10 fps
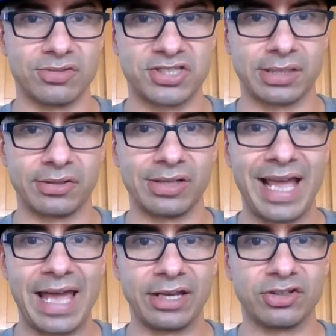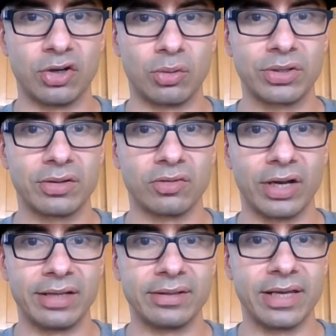just a little anecdote
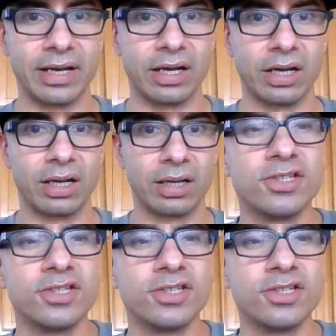right there